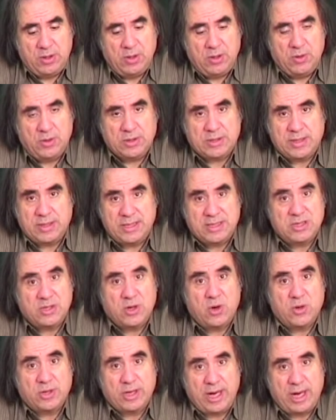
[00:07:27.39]
or at least
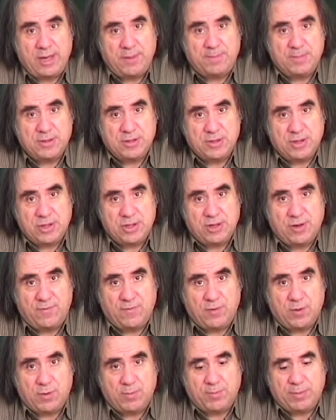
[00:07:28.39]
okay position
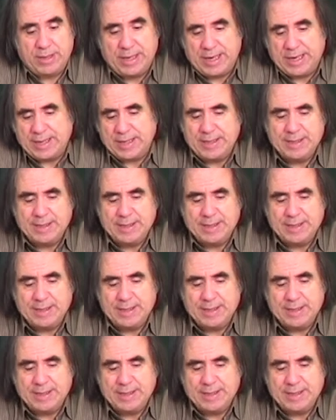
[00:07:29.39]
for black.